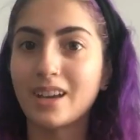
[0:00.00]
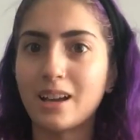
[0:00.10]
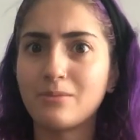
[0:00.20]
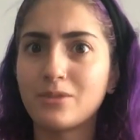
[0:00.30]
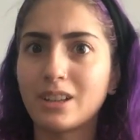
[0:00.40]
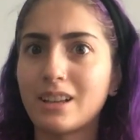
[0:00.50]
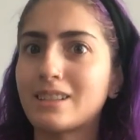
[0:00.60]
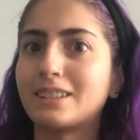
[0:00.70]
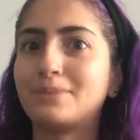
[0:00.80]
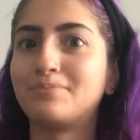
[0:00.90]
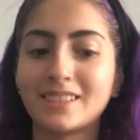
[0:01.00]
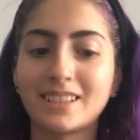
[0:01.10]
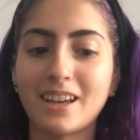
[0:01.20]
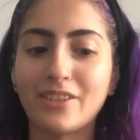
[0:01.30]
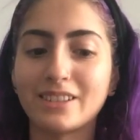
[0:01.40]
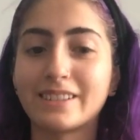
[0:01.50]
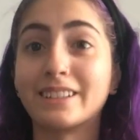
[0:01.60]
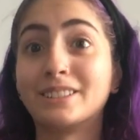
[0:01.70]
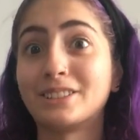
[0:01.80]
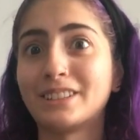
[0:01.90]
I'm really excited to see how this is
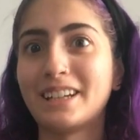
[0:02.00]
gonna turn